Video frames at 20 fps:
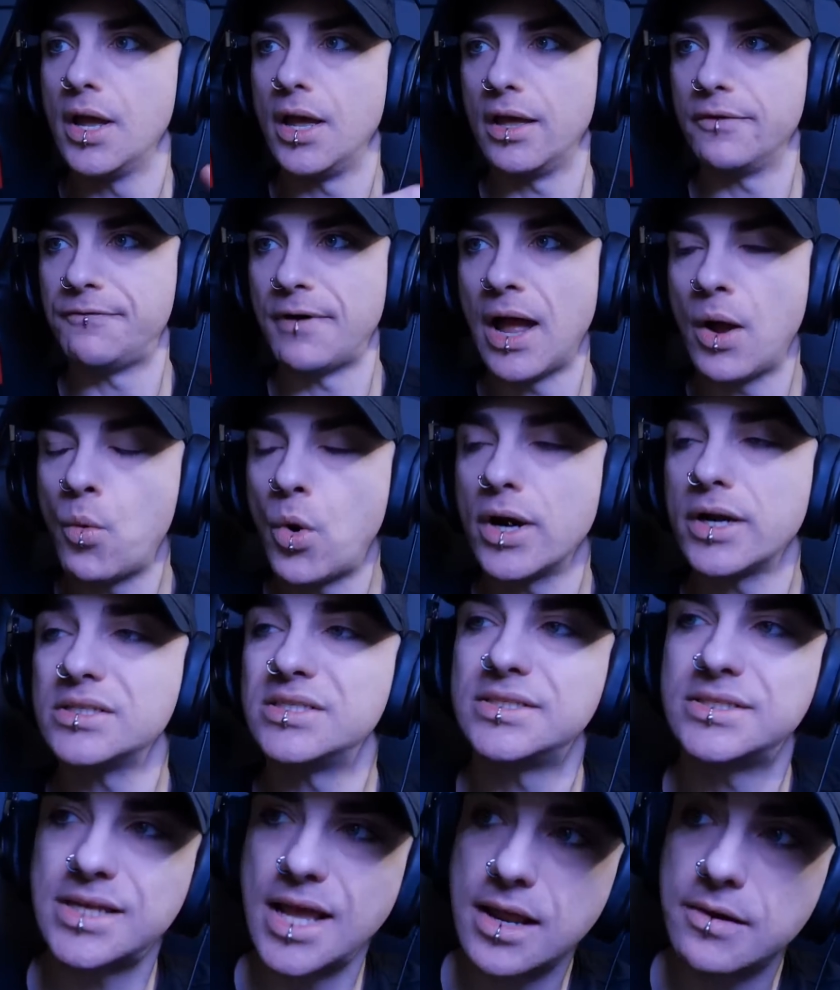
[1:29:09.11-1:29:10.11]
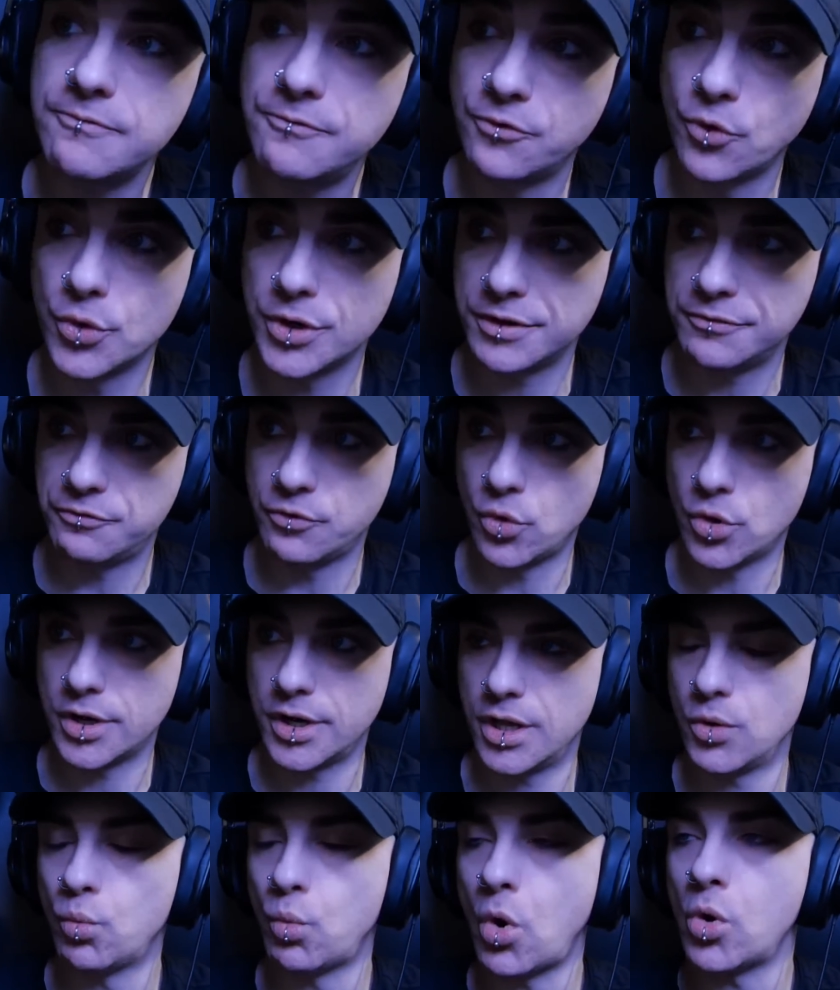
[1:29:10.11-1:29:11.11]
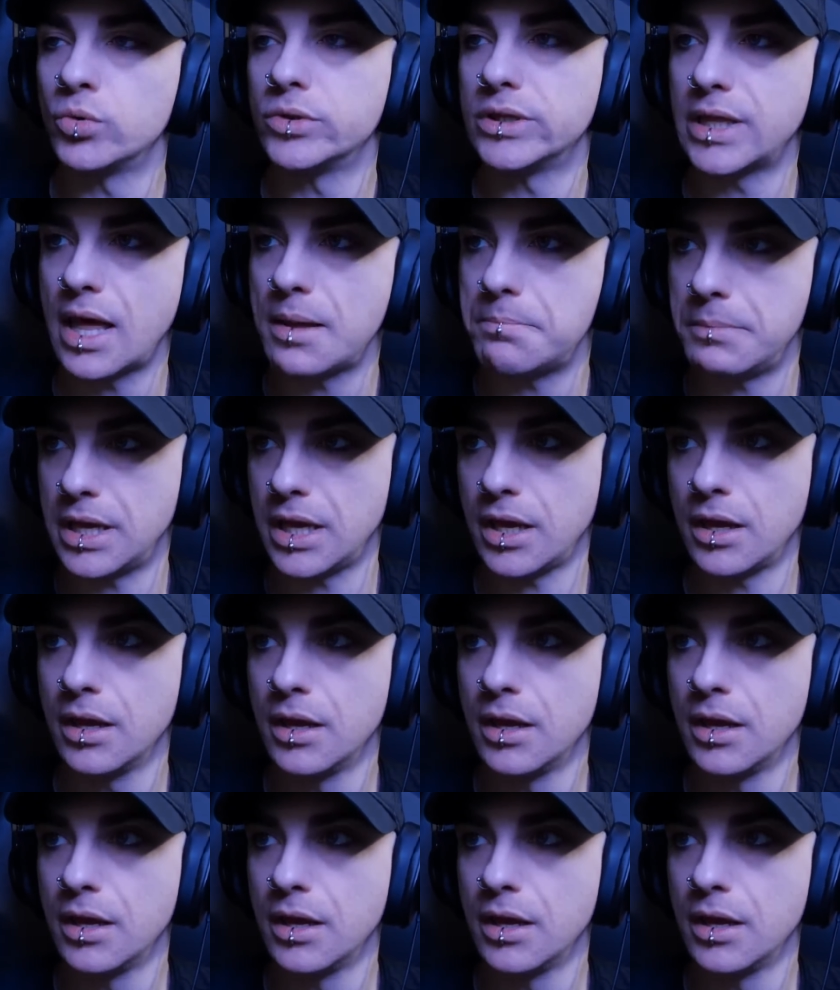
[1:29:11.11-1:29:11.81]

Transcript: If I want to send 44, it won't let me.